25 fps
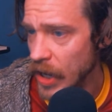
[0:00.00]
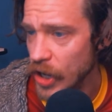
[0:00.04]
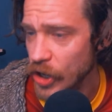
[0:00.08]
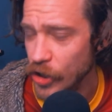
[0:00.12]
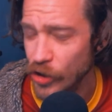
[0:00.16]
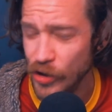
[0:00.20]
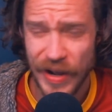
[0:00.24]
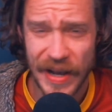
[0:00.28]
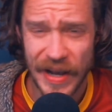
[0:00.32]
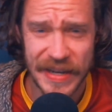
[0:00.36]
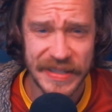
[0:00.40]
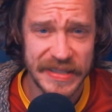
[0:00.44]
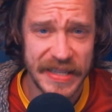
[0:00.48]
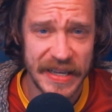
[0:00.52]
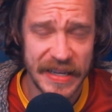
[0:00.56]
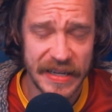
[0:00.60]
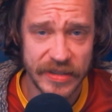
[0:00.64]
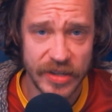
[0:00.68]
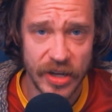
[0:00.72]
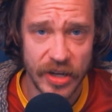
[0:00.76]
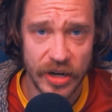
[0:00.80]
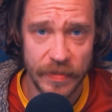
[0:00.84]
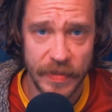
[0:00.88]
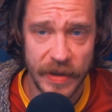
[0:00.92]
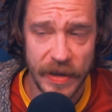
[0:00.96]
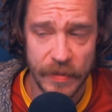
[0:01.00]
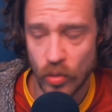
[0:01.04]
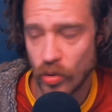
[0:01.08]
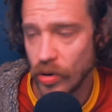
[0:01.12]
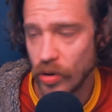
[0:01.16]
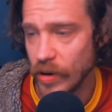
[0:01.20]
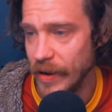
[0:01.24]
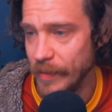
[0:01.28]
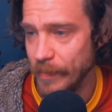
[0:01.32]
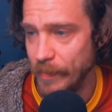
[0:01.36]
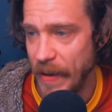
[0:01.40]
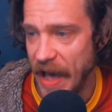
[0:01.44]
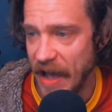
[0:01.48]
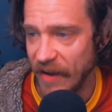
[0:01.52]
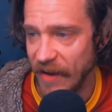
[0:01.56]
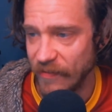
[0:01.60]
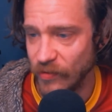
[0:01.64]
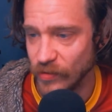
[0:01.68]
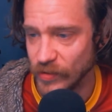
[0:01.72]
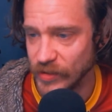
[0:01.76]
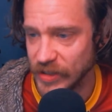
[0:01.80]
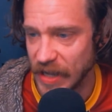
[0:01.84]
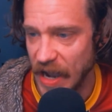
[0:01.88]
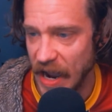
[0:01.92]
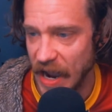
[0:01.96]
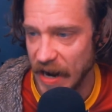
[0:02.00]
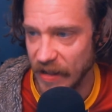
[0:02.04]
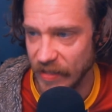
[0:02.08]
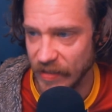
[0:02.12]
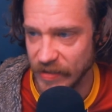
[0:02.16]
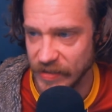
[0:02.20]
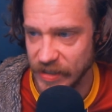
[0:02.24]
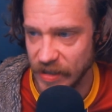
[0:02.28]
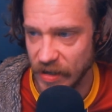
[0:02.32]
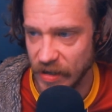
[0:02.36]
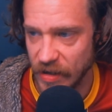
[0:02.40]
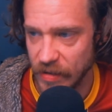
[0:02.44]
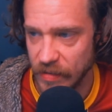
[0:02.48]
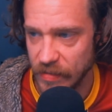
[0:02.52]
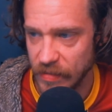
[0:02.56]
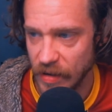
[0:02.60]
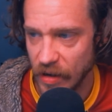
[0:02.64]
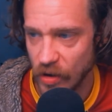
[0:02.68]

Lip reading: Who do you guys think is going to be a more impactful signing this year?